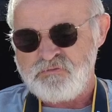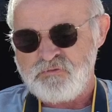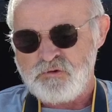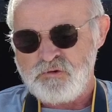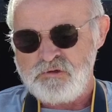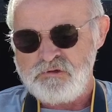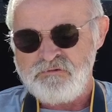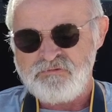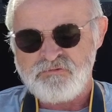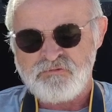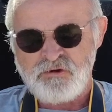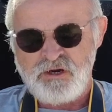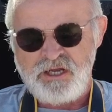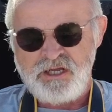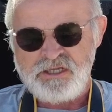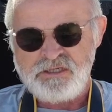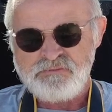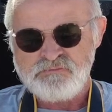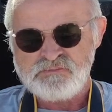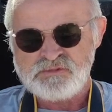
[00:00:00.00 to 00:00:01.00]
30
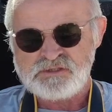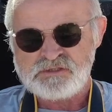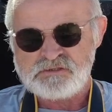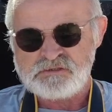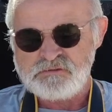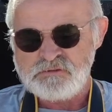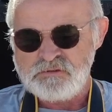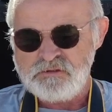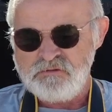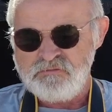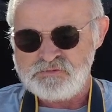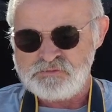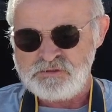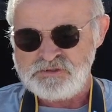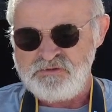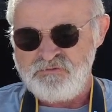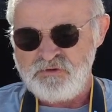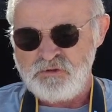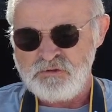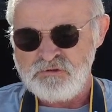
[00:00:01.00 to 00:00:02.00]
frames,
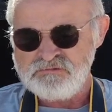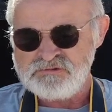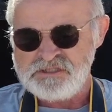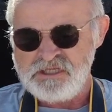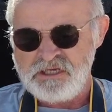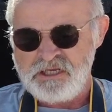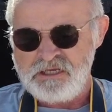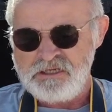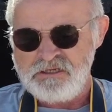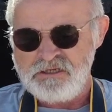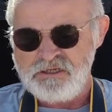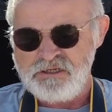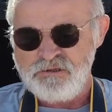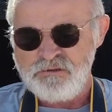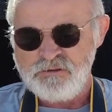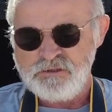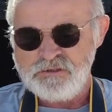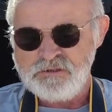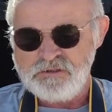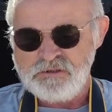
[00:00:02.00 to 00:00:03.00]
especially if you got it on 1080.
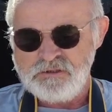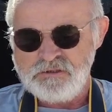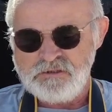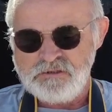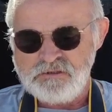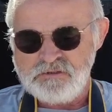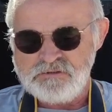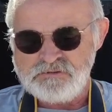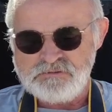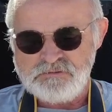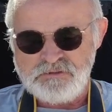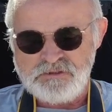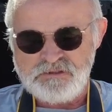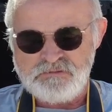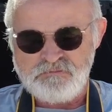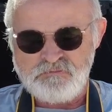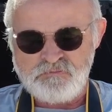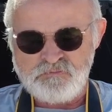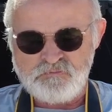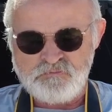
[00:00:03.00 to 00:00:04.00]
Three,
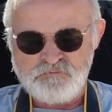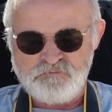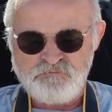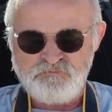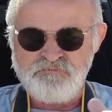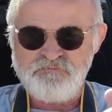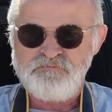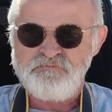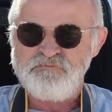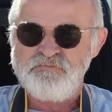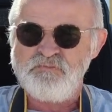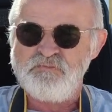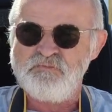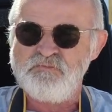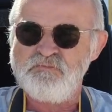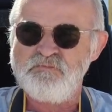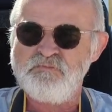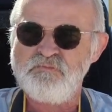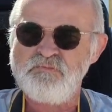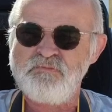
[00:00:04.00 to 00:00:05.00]
two,
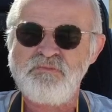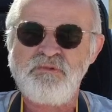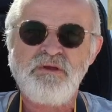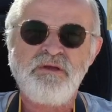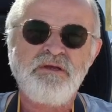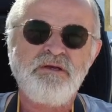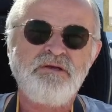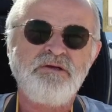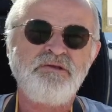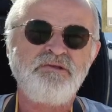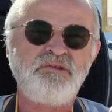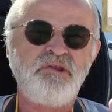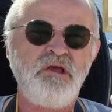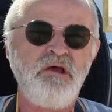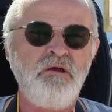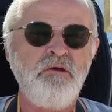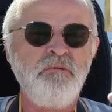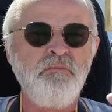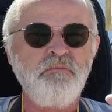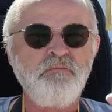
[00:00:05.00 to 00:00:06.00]

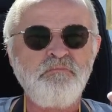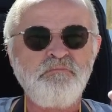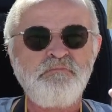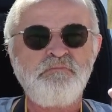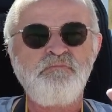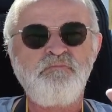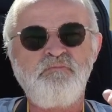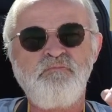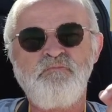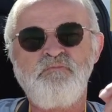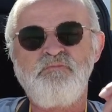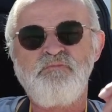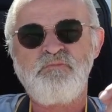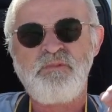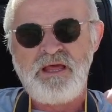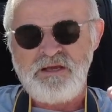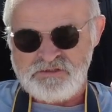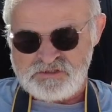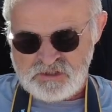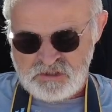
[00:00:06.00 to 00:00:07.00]
so
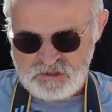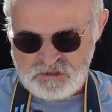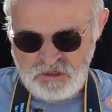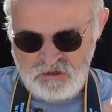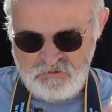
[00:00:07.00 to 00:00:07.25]
that's going to